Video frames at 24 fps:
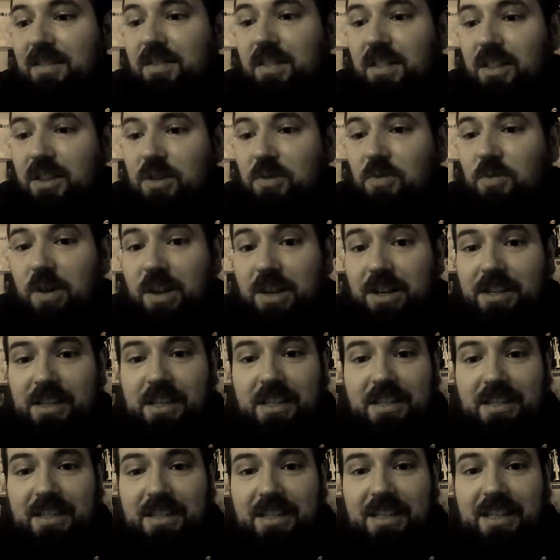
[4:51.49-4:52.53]
you wanted
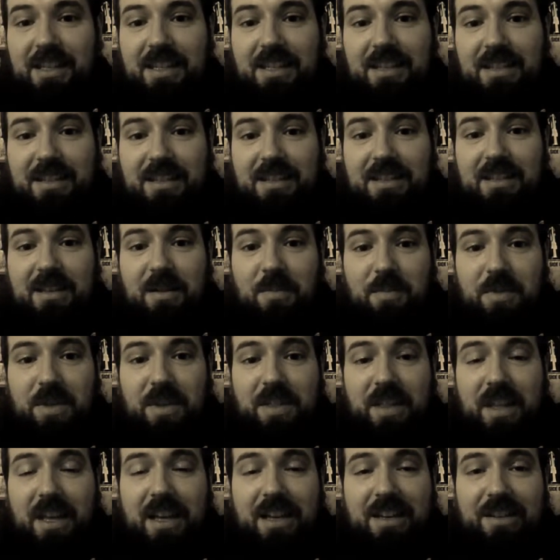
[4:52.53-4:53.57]
to see something
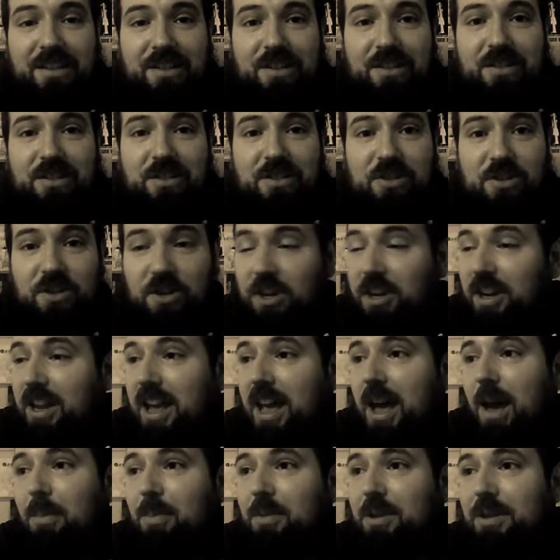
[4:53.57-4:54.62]
that should
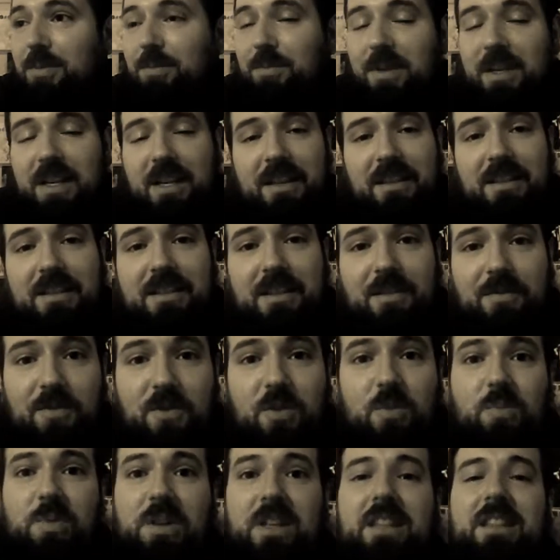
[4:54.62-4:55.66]
happen, because if you
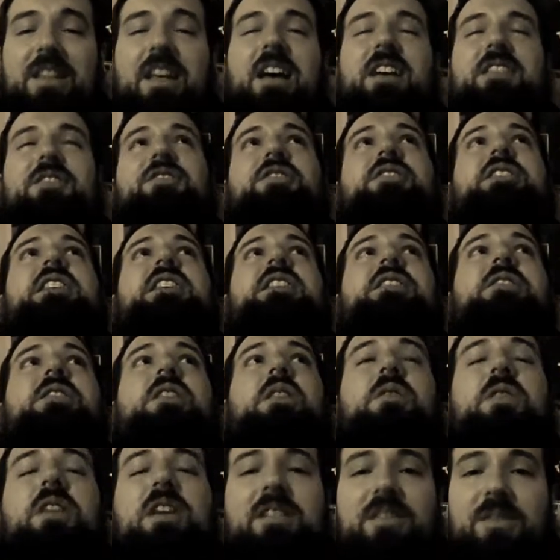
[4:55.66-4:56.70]
beat The Undertaker
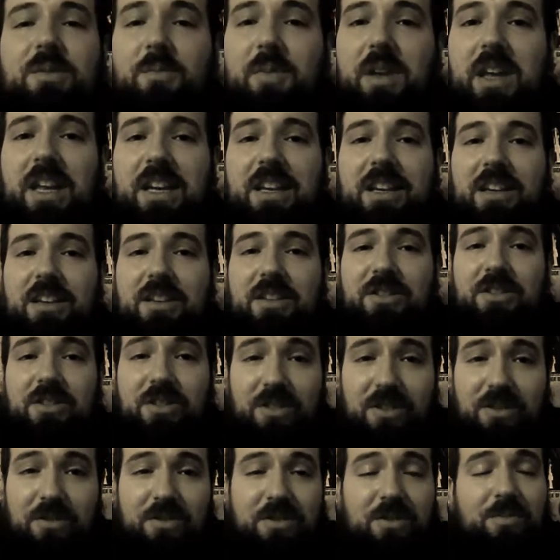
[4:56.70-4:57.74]
at WrestleMania,
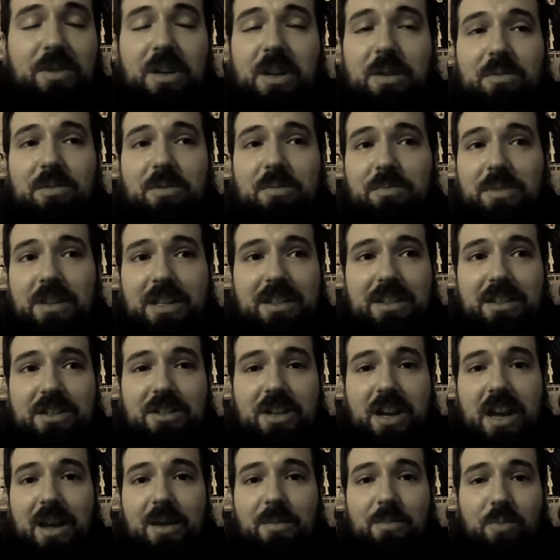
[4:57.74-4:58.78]
you should be able to beat the
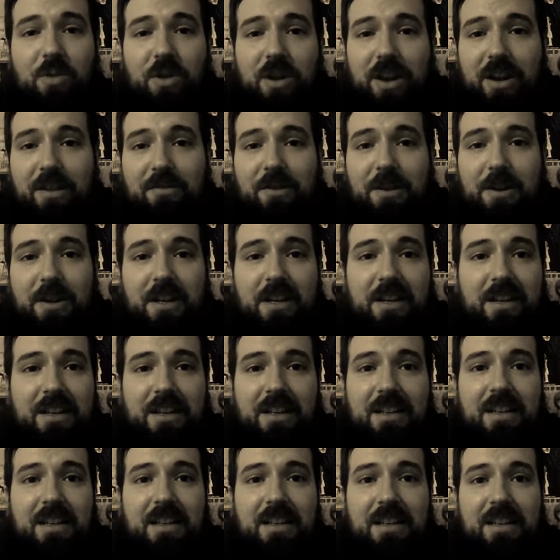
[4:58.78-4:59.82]
champ whenever.
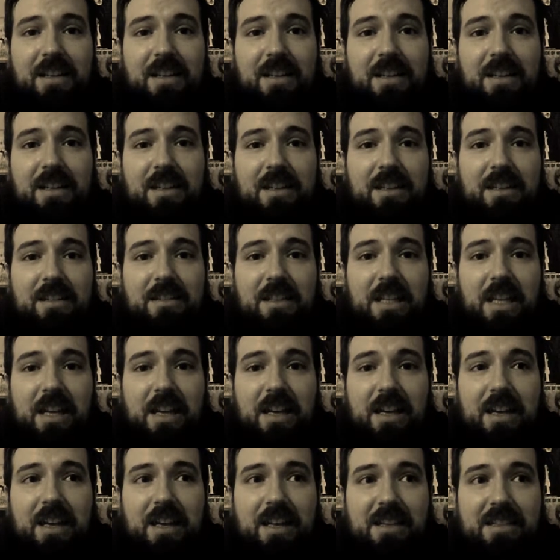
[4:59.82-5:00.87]

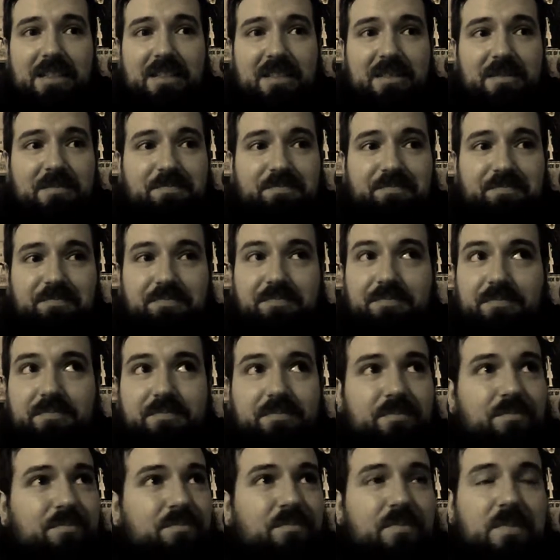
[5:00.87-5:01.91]
And
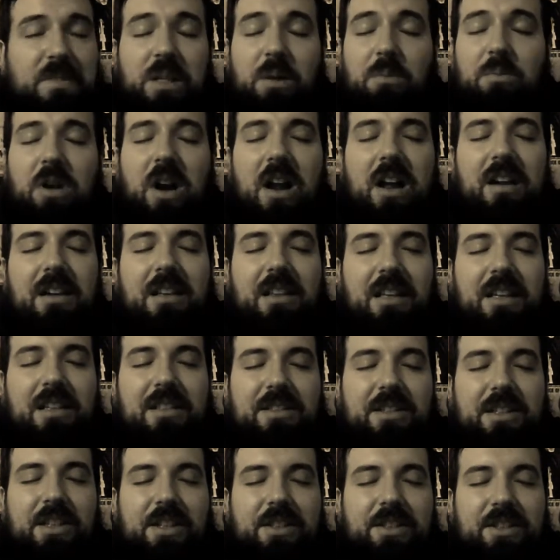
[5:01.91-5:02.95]
Brock
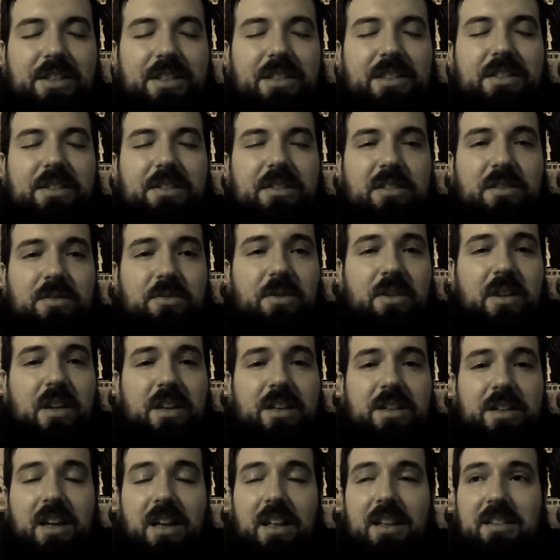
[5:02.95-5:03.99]
Lesnar just destroyed
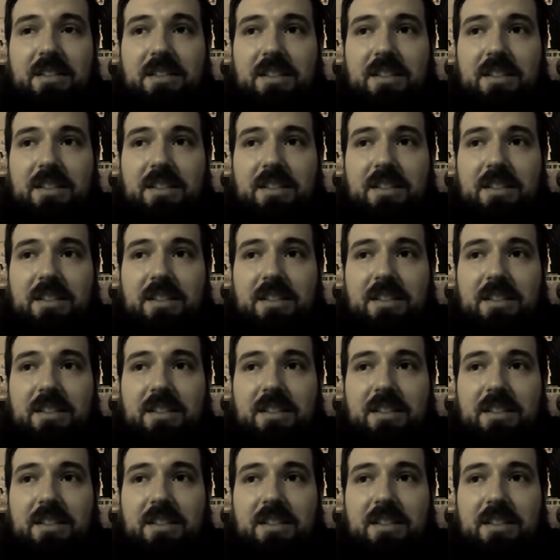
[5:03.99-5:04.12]
John